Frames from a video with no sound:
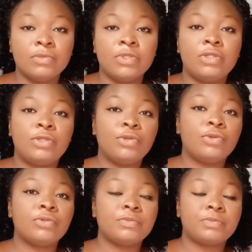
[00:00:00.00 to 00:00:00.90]

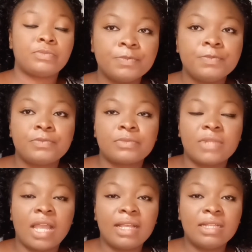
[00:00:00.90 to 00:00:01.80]
So
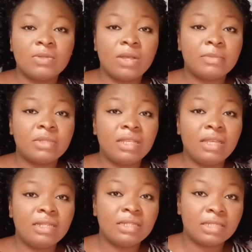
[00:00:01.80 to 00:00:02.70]
I guess what I'm
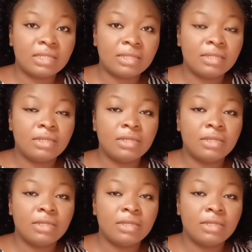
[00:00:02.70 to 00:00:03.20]
saying is,